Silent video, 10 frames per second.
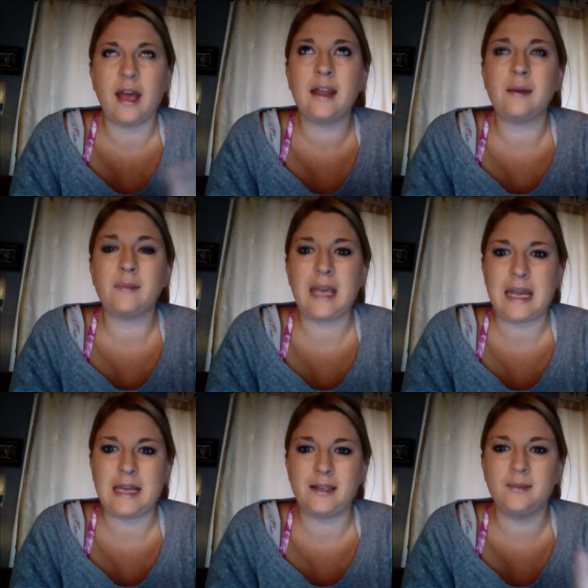I think I'm
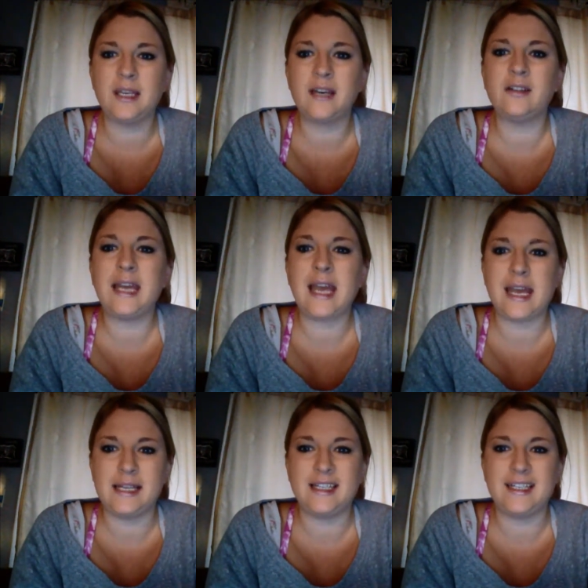8. I'm cycle day
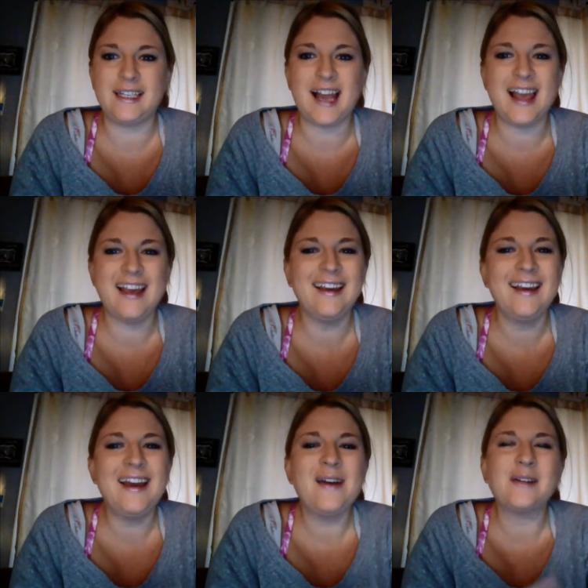8 today.
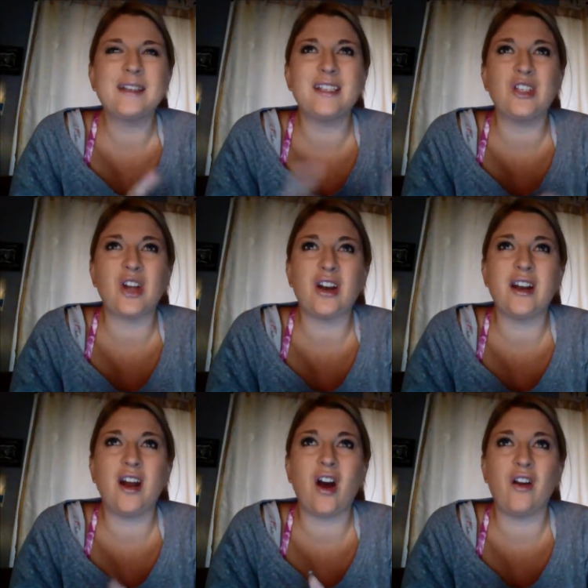Because I
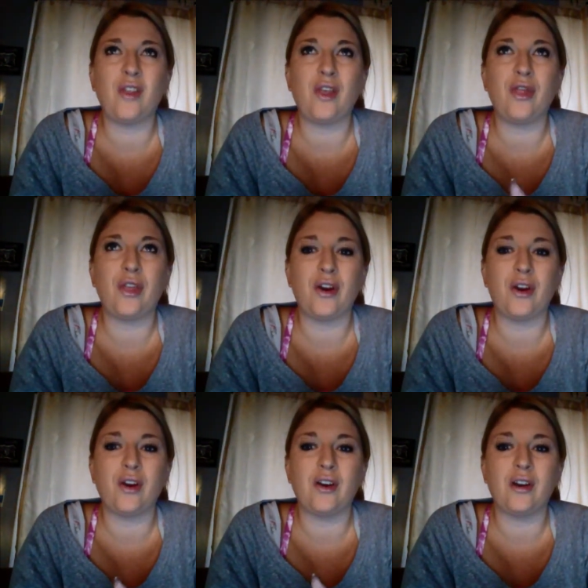started it on the
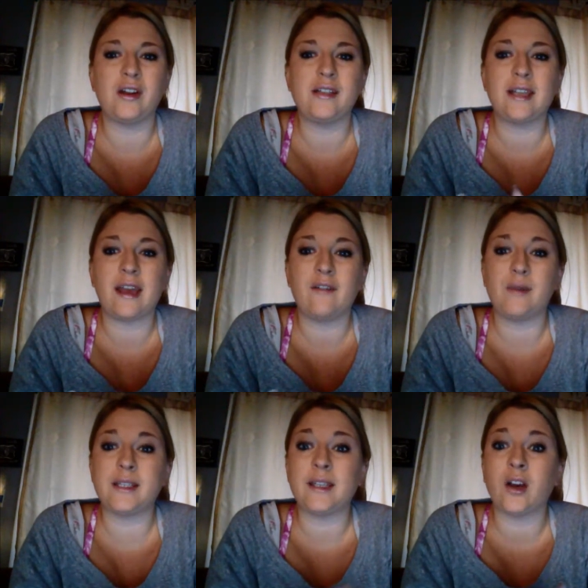3rd day of
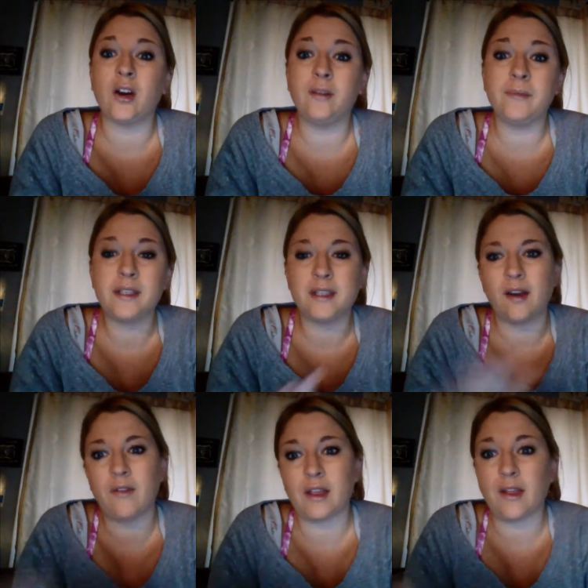my cycle instead
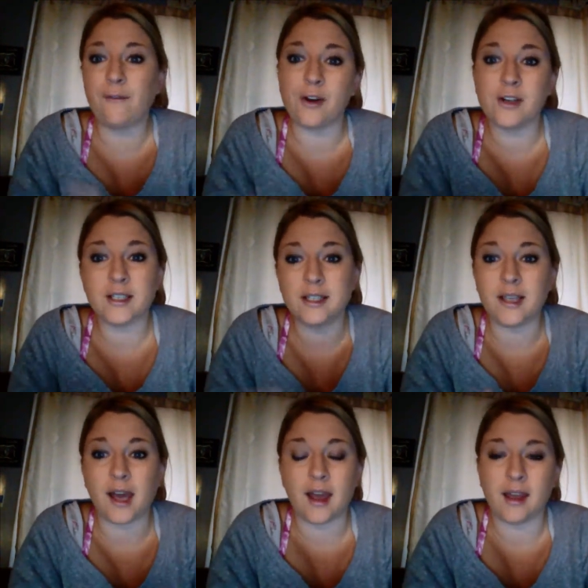of like the 1st,
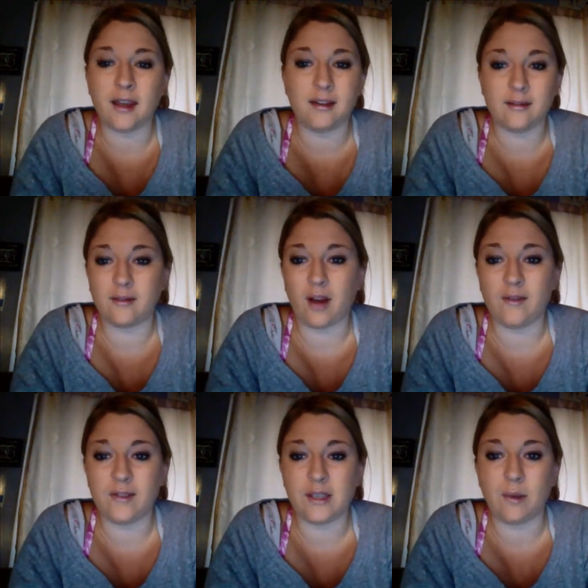because I
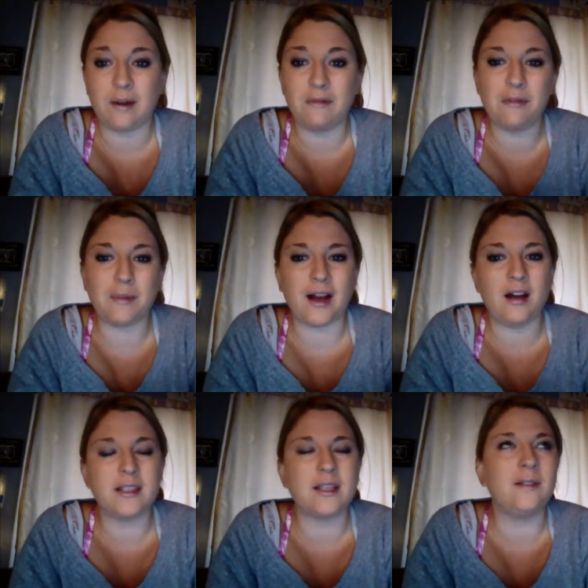obviously went in for my
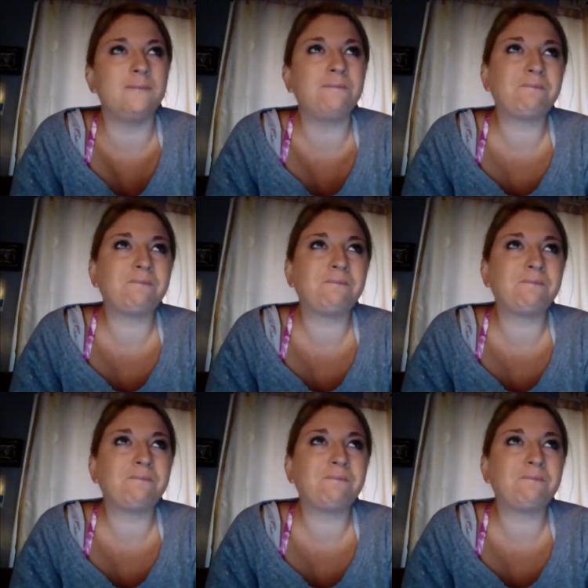consult.